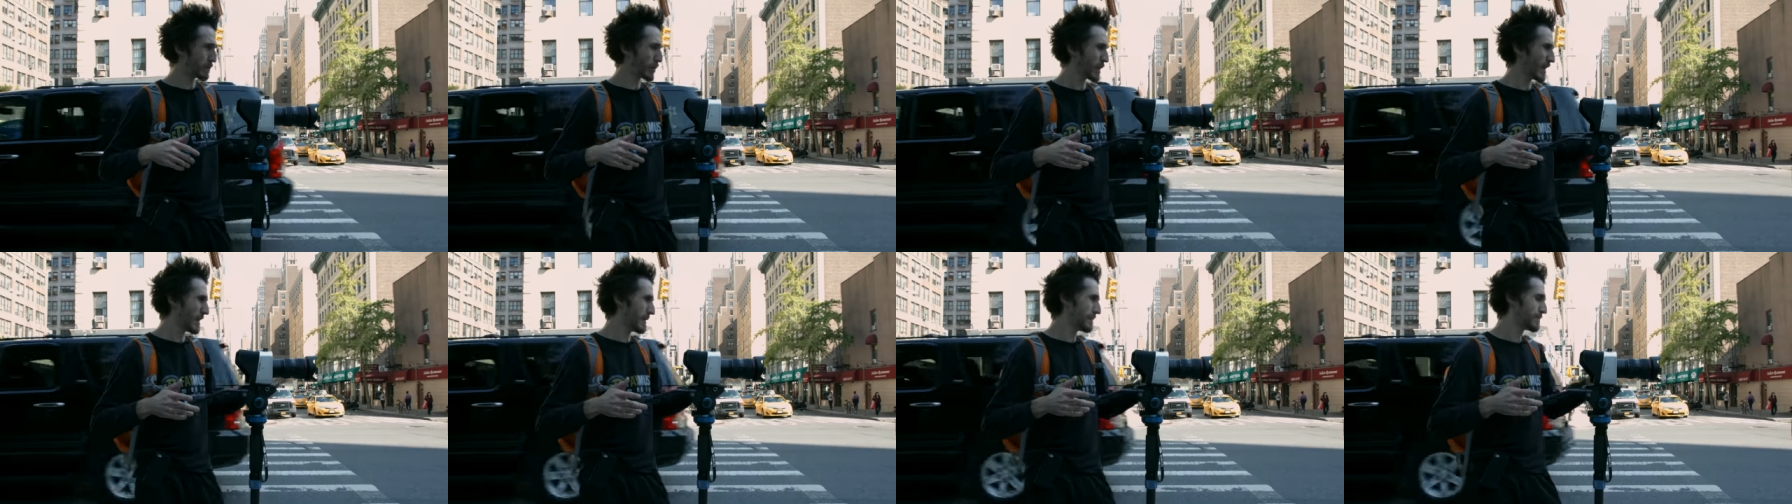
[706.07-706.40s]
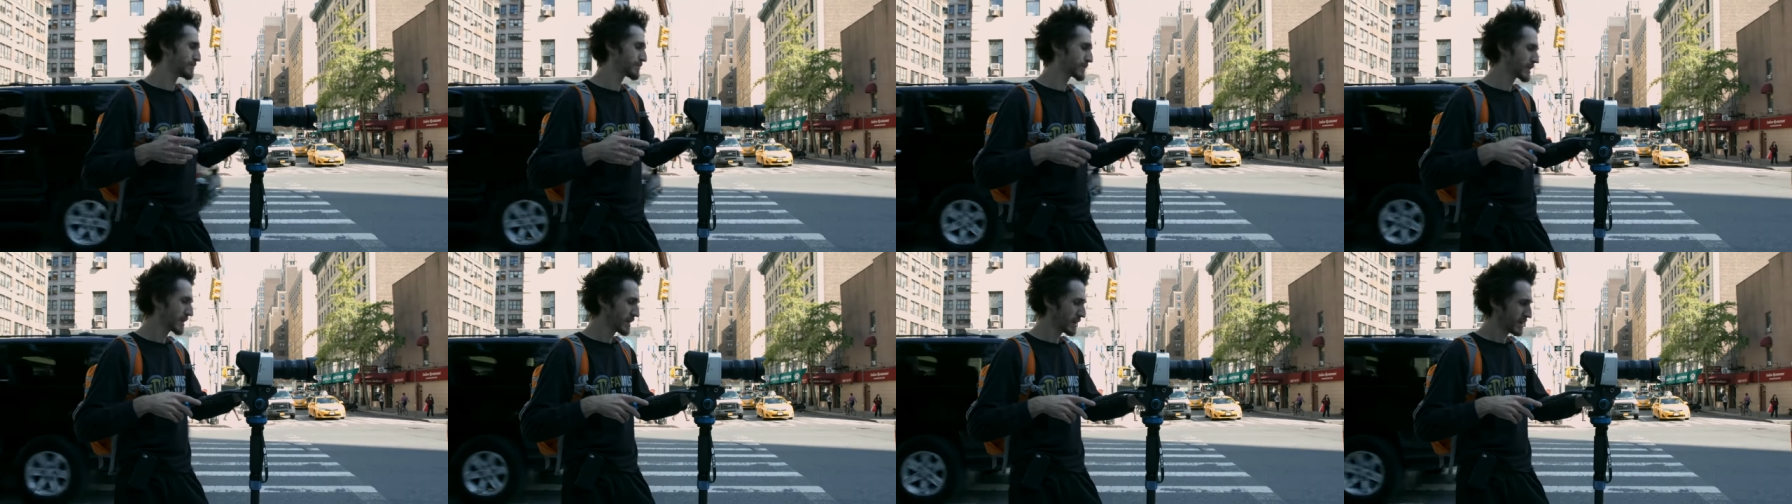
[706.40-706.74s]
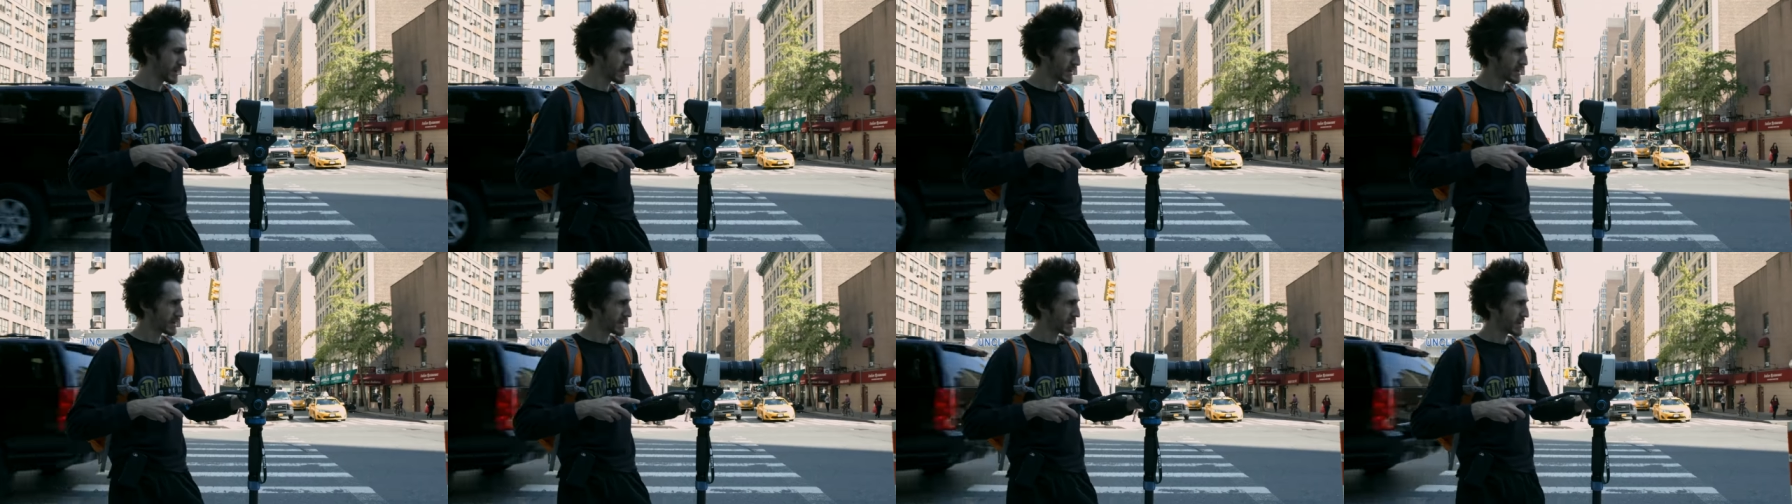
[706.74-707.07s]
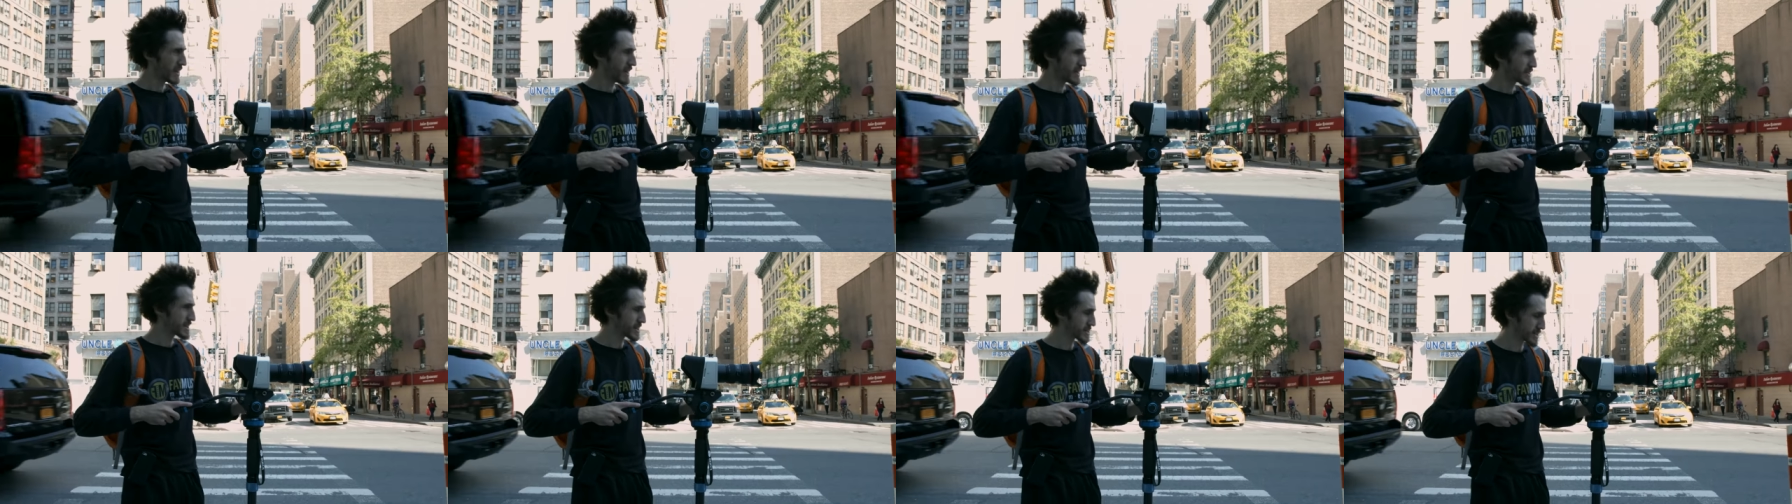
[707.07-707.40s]
Well,
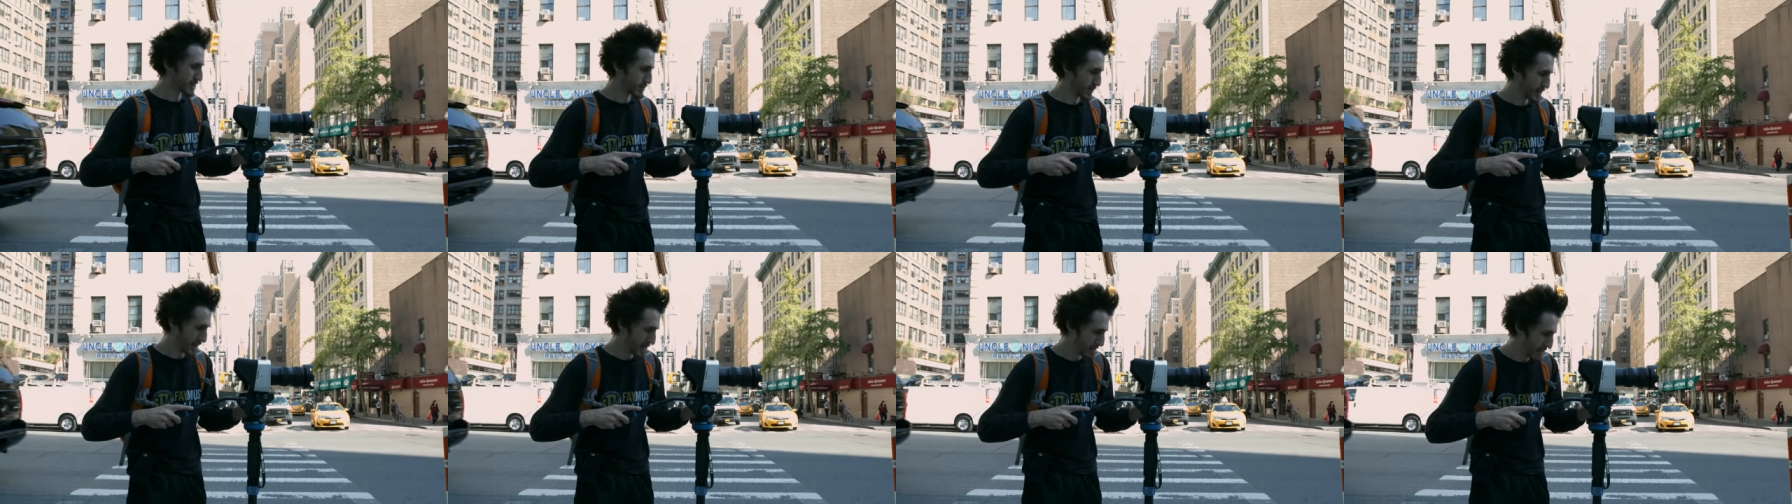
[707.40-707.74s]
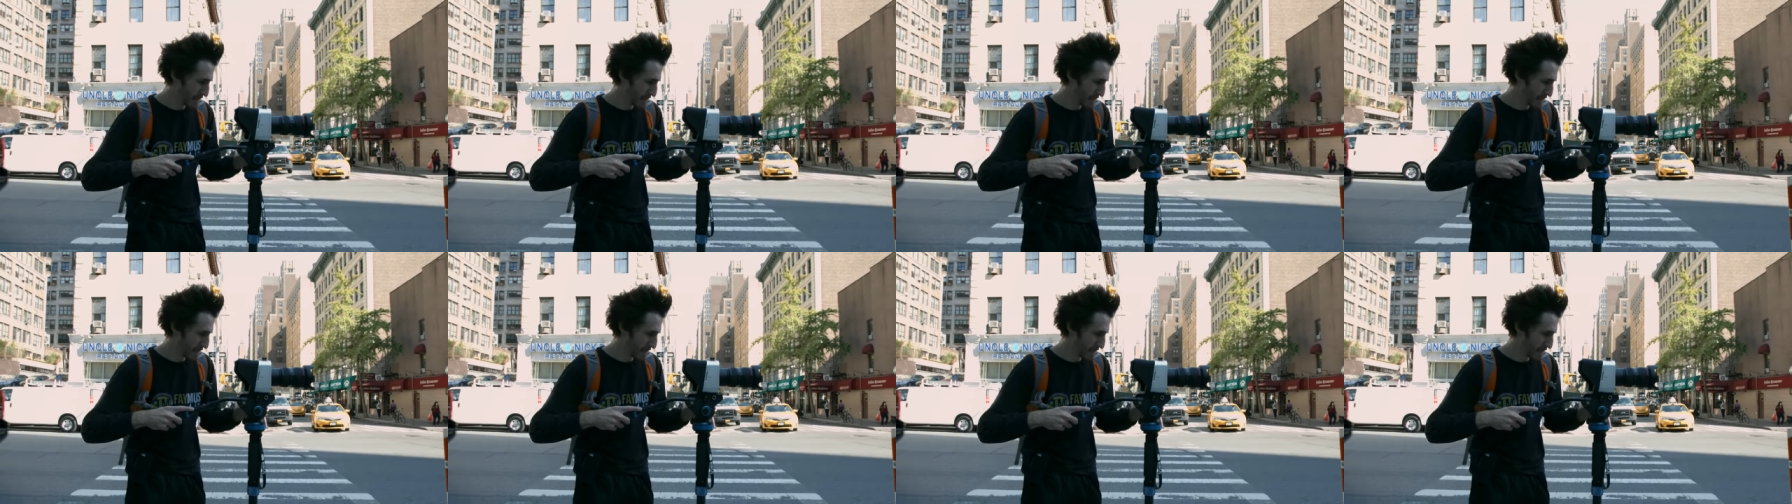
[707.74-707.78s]
it doesn't really